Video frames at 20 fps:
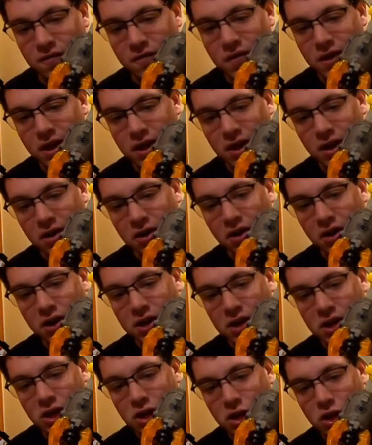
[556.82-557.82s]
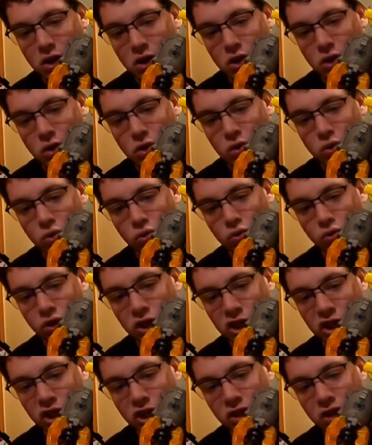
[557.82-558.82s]
figure
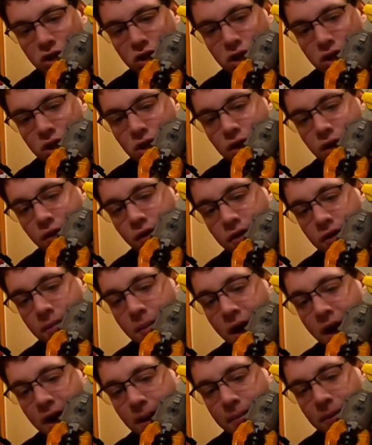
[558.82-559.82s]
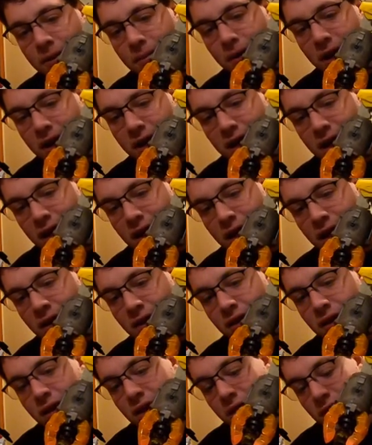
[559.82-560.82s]
huge. Goes about up to my
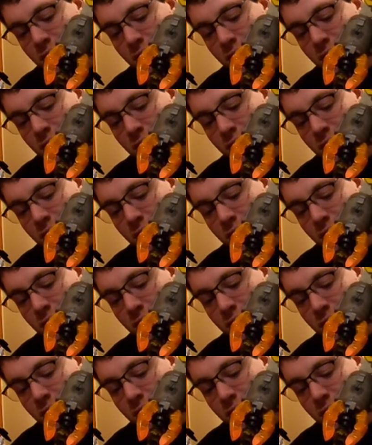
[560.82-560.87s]
knee.